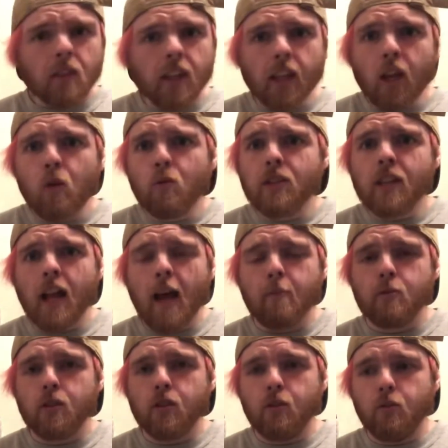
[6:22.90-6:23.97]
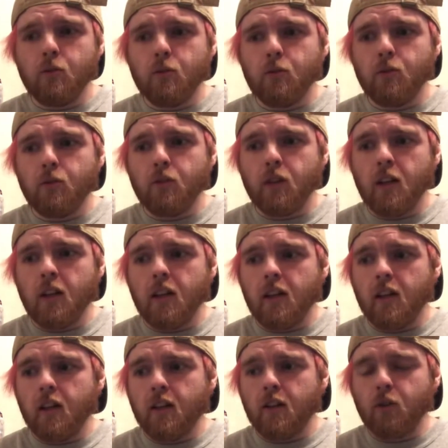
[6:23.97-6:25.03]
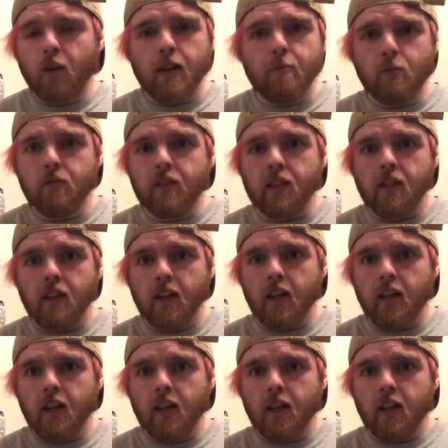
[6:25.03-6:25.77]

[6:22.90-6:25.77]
it was an absolute great movie.